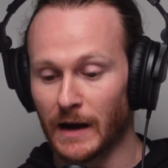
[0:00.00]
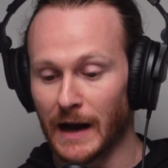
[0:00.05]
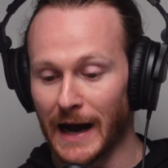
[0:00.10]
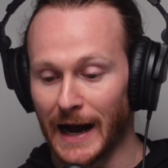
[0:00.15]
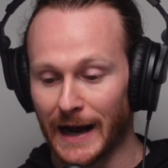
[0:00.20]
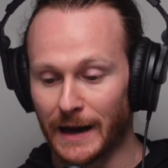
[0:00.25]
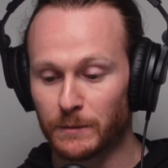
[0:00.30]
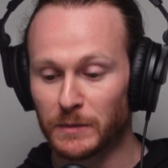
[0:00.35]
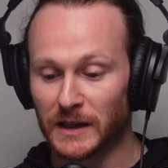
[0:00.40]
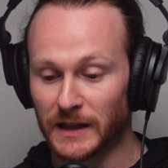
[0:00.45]

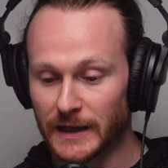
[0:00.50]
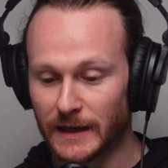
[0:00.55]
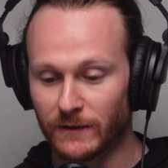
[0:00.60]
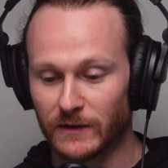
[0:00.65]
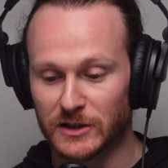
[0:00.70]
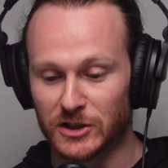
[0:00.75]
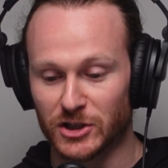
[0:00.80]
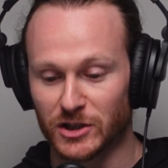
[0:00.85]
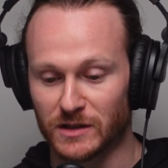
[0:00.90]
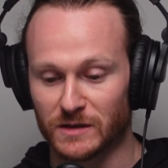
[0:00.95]
I believe
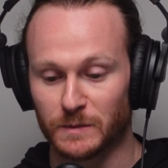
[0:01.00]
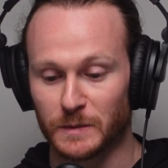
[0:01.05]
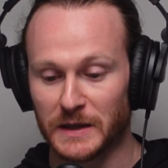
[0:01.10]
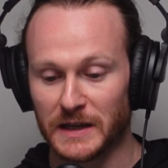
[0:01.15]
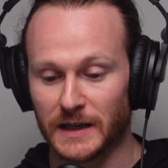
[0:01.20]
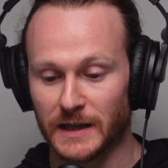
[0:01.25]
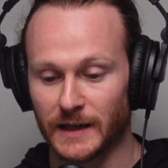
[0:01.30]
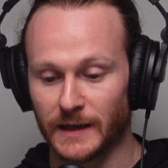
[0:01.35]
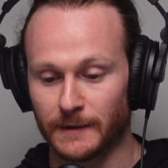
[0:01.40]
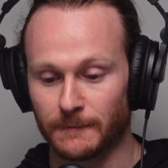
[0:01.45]
it's just
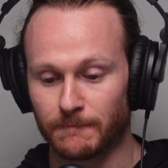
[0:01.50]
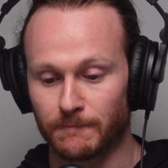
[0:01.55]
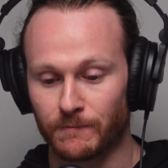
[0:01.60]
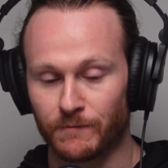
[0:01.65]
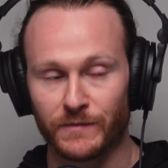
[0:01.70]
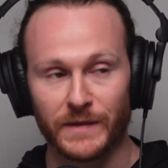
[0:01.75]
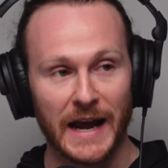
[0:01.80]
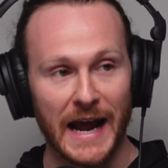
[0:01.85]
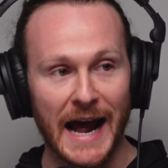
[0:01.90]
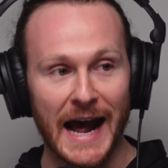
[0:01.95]
being
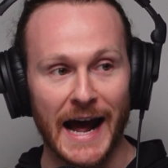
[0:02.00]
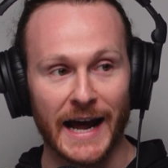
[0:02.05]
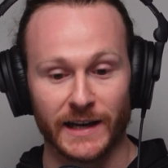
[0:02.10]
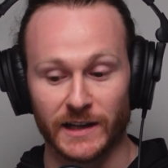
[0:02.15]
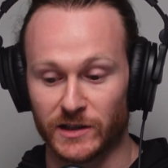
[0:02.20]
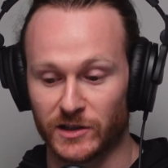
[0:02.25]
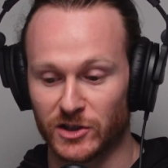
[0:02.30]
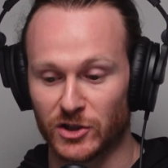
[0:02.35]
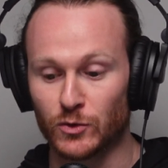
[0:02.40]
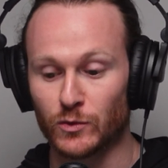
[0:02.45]

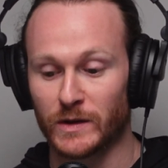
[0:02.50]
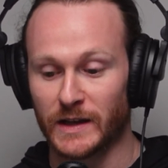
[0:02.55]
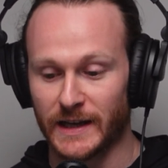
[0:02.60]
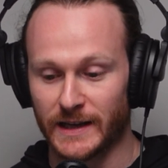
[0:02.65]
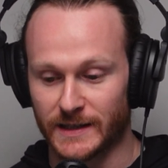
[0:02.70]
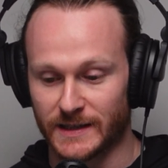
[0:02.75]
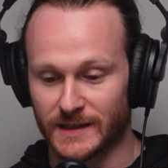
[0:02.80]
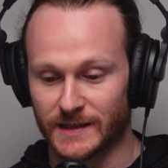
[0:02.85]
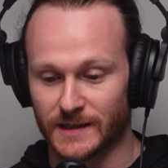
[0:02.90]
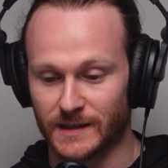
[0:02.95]
added to
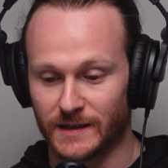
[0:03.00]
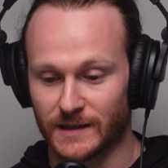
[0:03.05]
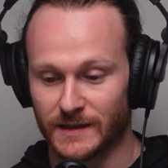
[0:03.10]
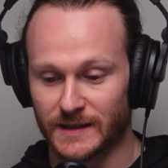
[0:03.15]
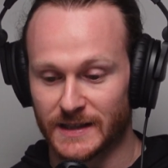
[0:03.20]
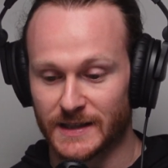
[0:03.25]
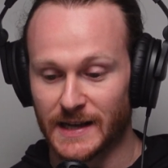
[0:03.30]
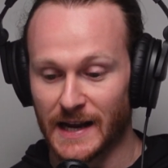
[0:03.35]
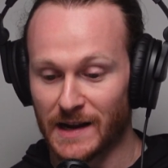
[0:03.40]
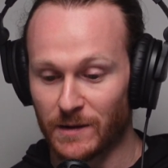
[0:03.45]
this
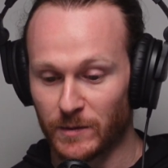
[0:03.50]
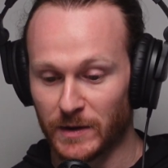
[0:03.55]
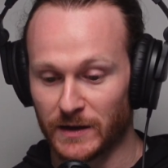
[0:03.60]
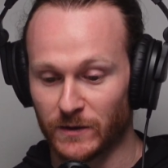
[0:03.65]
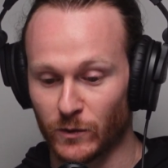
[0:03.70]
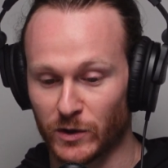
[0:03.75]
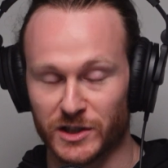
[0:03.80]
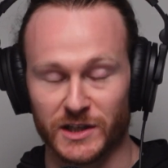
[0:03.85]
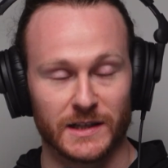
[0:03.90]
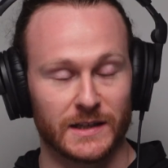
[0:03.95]

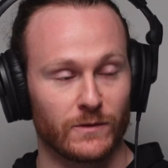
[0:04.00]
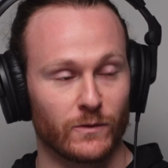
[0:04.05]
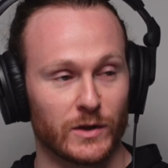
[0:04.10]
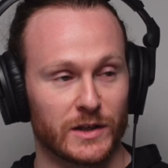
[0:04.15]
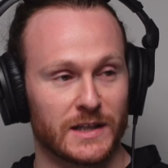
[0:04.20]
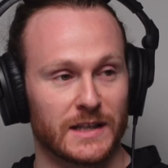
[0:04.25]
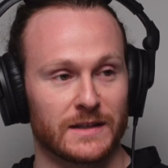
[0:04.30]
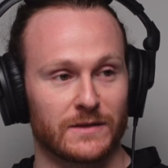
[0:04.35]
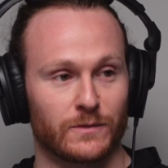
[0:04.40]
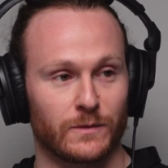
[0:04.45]
statement,
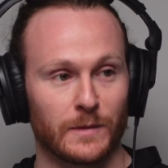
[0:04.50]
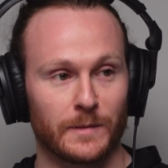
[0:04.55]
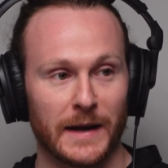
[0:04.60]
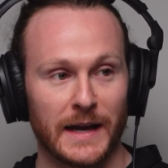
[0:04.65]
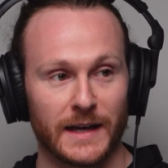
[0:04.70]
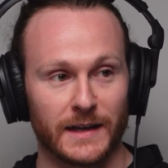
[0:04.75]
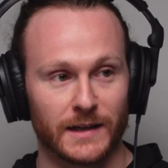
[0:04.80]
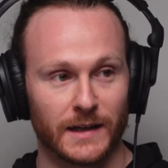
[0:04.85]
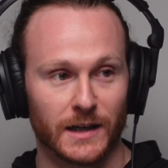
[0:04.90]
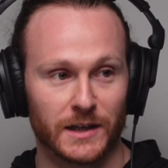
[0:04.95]
which has
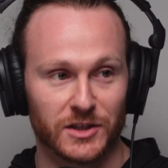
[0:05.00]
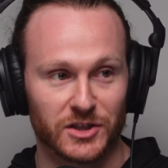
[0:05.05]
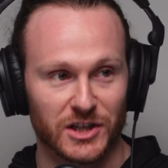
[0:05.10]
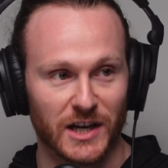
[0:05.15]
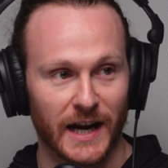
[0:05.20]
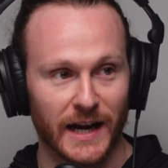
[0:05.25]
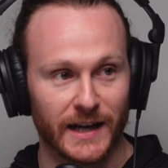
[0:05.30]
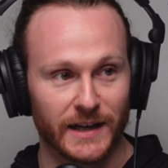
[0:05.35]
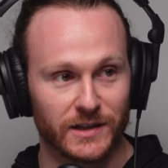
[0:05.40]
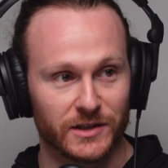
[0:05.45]
remained
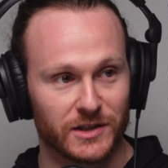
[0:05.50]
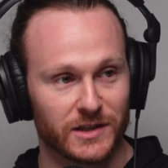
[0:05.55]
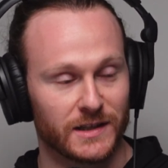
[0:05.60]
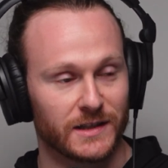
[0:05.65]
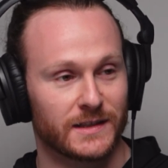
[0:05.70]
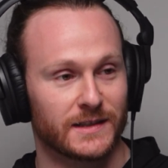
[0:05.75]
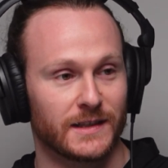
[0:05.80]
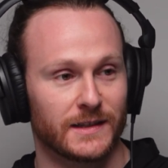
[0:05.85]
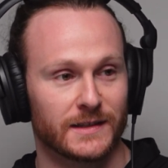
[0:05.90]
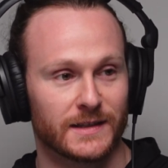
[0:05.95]
unchanged
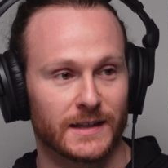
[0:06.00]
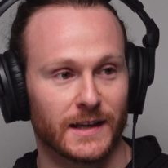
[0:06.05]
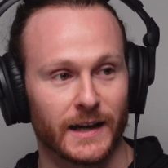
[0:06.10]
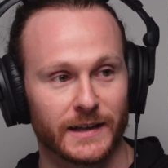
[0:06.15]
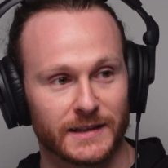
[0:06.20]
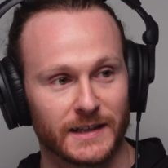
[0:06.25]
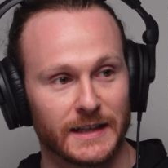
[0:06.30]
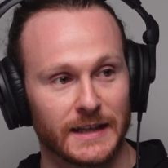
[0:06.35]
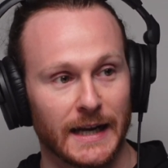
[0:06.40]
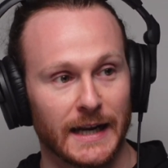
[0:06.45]
since
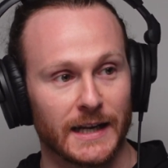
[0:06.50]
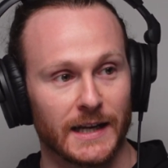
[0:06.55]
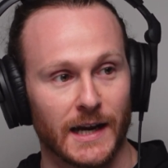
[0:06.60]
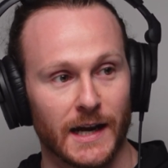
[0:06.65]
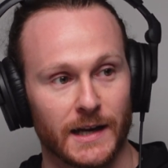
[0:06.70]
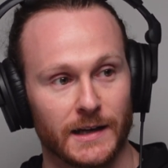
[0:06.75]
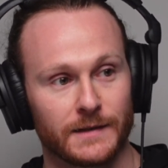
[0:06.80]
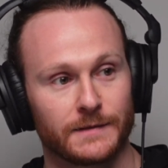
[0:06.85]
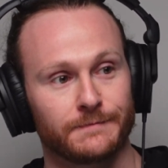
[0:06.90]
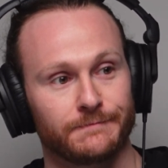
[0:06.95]
1988.